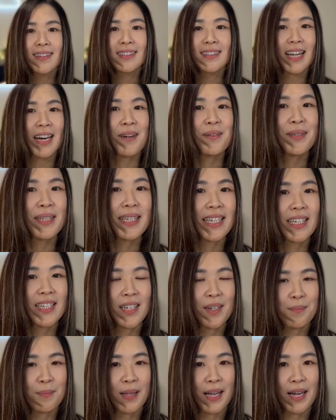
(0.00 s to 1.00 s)
Now we
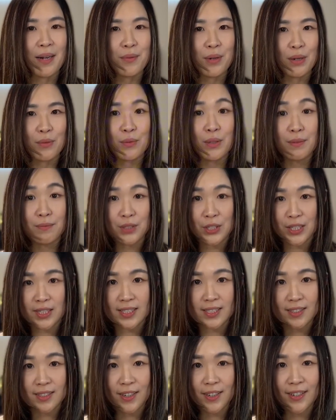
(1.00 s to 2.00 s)
can apply what we've
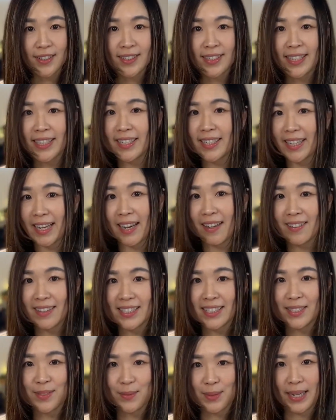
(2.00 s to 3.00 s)
just learned in
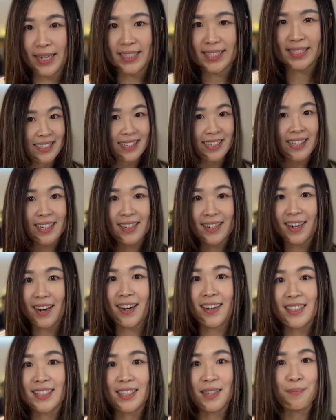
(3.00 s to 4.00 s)
countless ways. Here
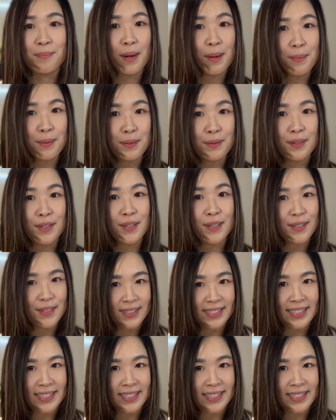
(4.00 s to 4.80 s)
are some popular use